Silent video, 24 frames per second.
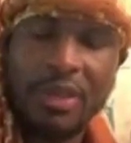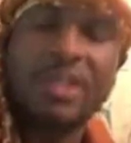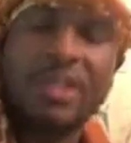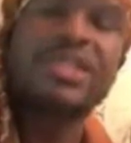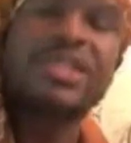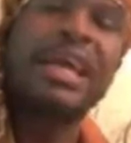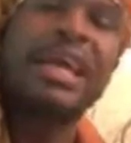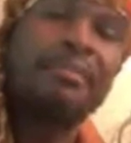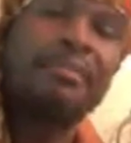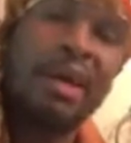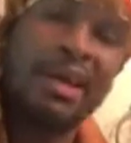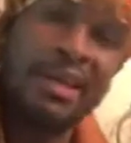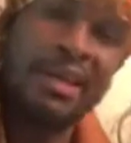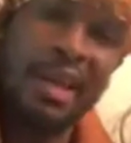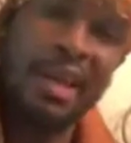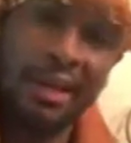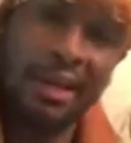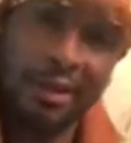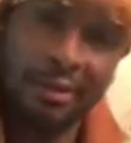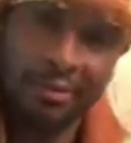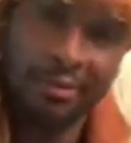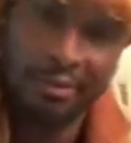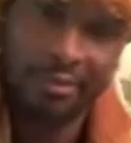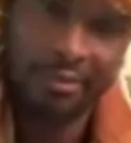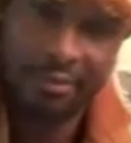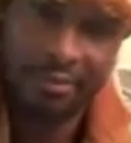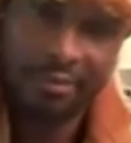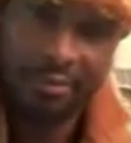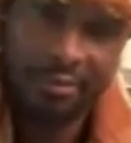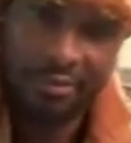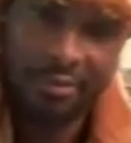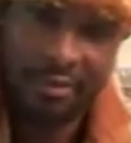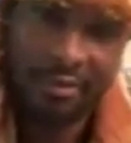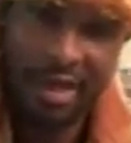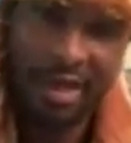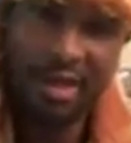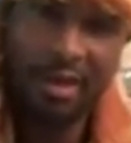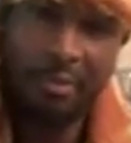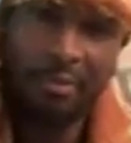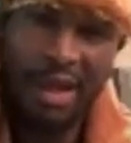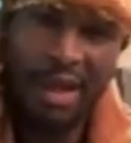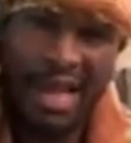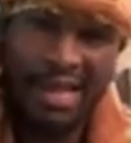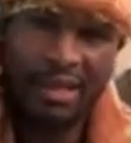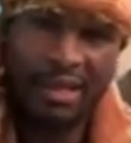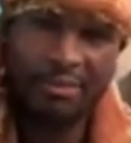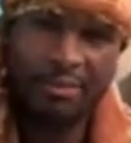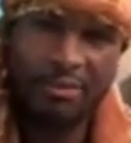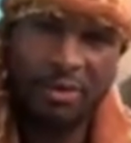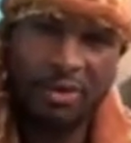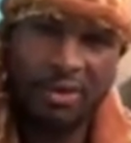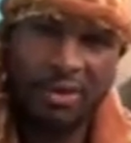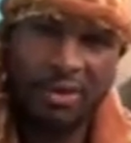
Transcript: Say my name in the black